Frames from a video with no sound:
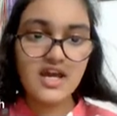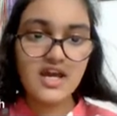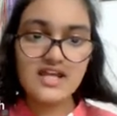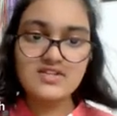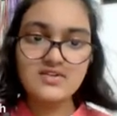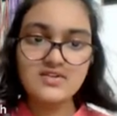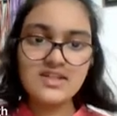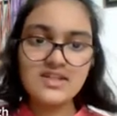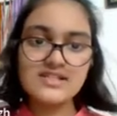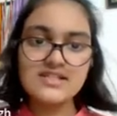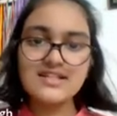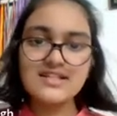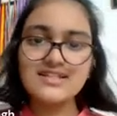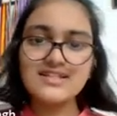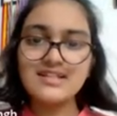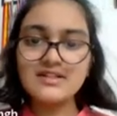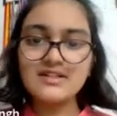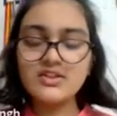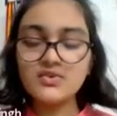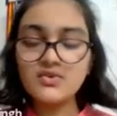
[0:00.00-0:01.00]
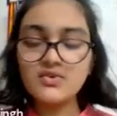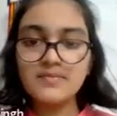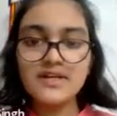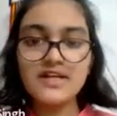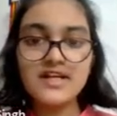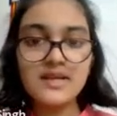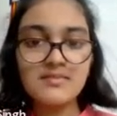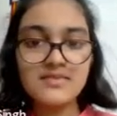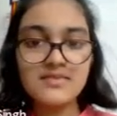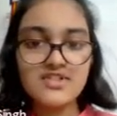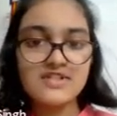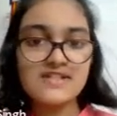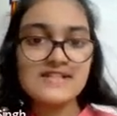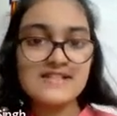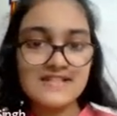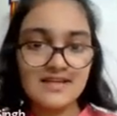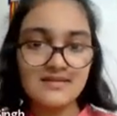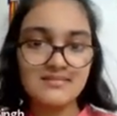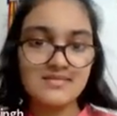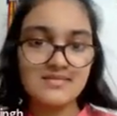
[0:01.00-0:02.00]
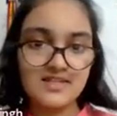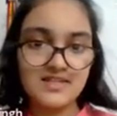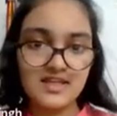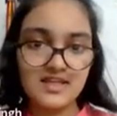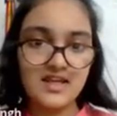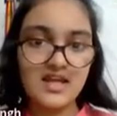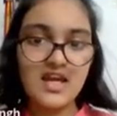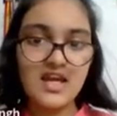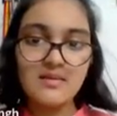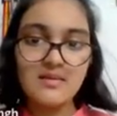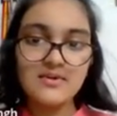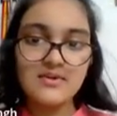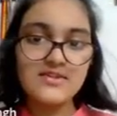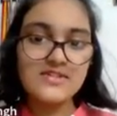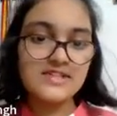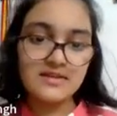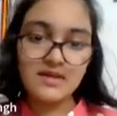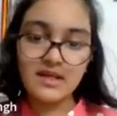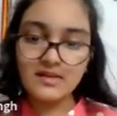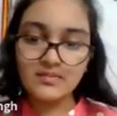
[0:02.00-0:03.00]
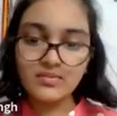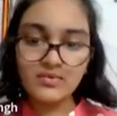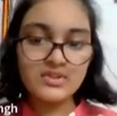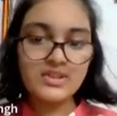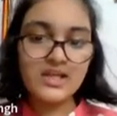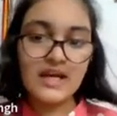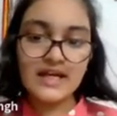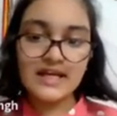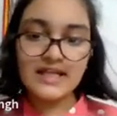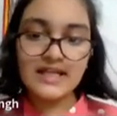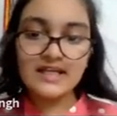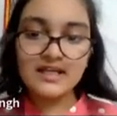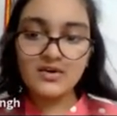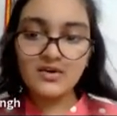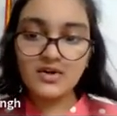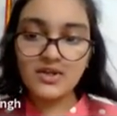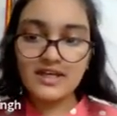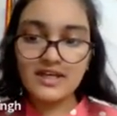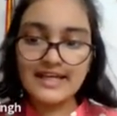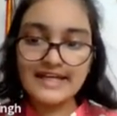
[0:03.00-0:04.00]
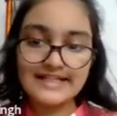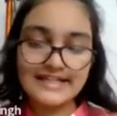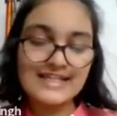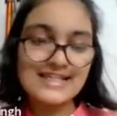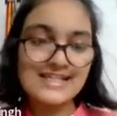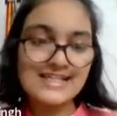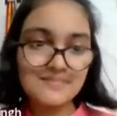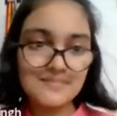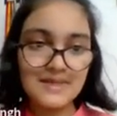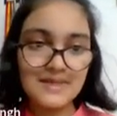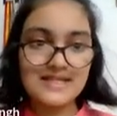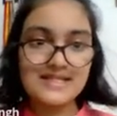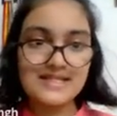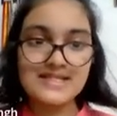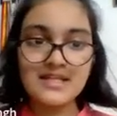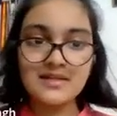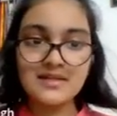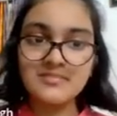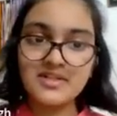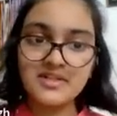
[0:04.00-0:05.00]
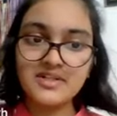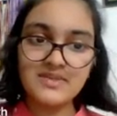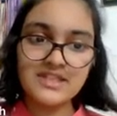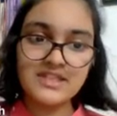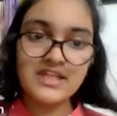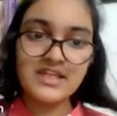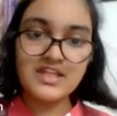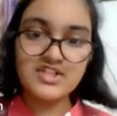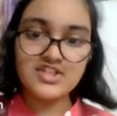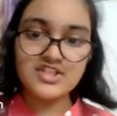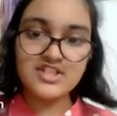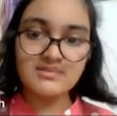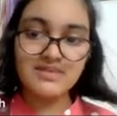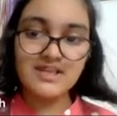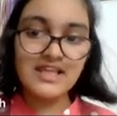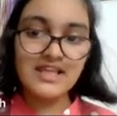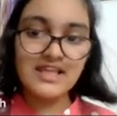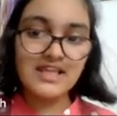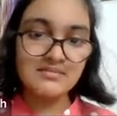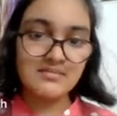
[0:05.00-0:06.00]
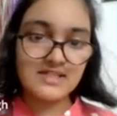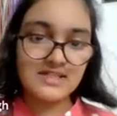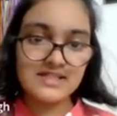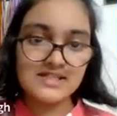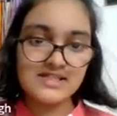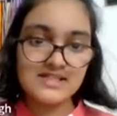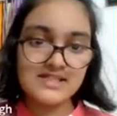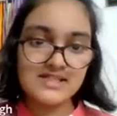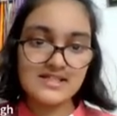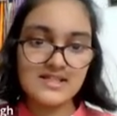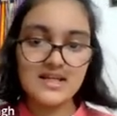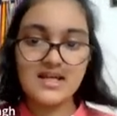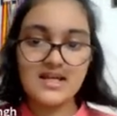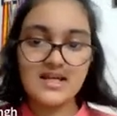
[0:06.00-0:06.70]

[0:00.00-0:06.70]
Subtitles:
As you can see, they do pretty much the same thing because they are both adding or creating space in between the HTML elements.